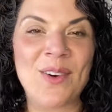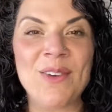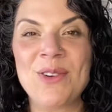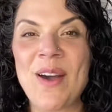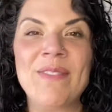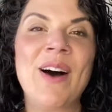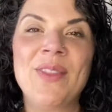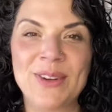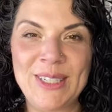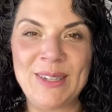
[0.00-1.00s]
Or if you have
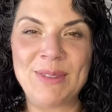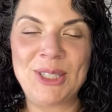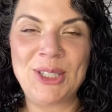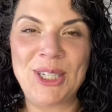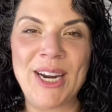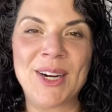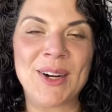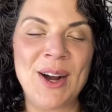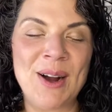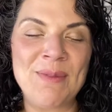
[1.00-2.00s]
other tips to
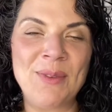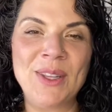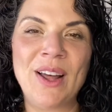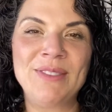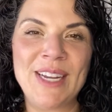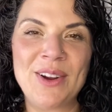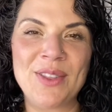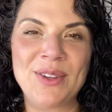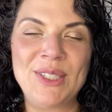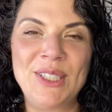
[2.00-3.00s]
share, would love to hear
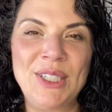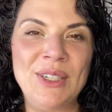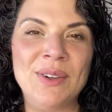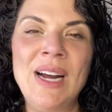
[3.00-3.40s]
those too.